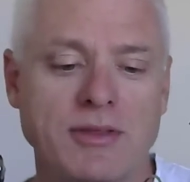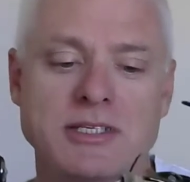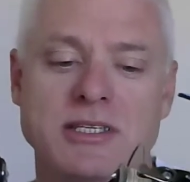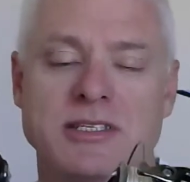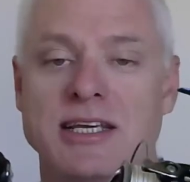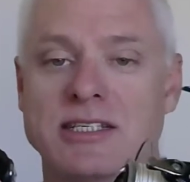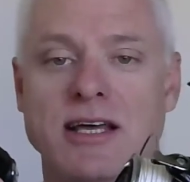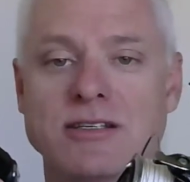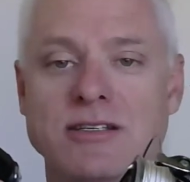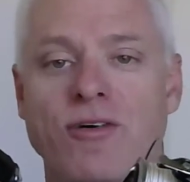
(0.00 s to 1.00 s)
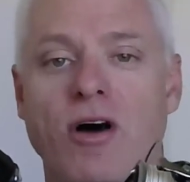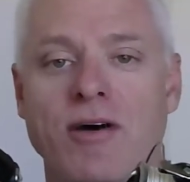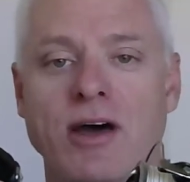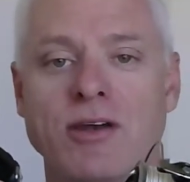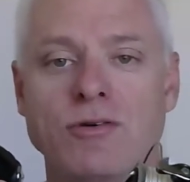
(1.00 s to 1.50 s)
This is
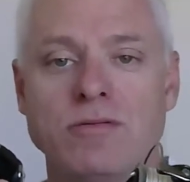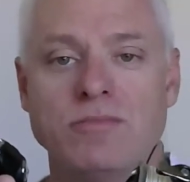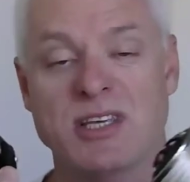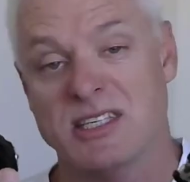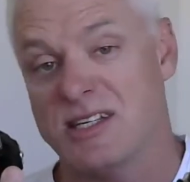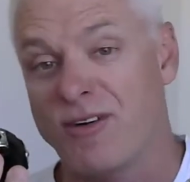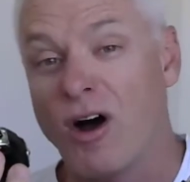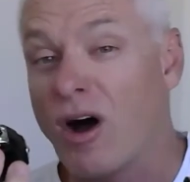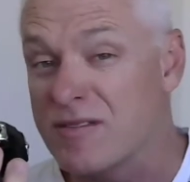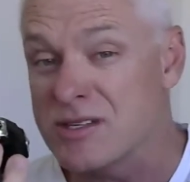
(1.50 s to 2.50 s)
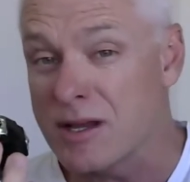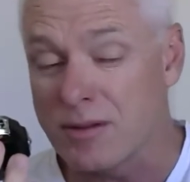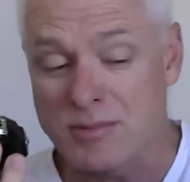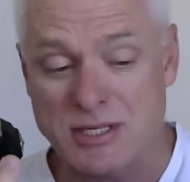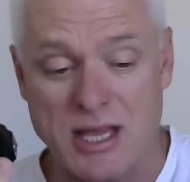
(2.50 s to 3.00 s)
6,500, 65, some of
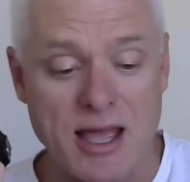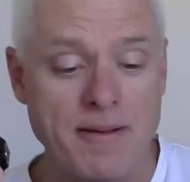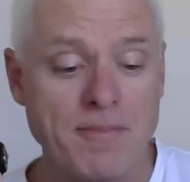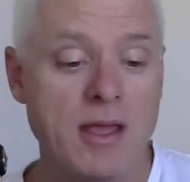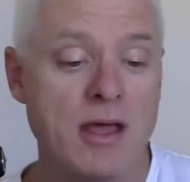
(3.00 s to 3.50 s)
them say,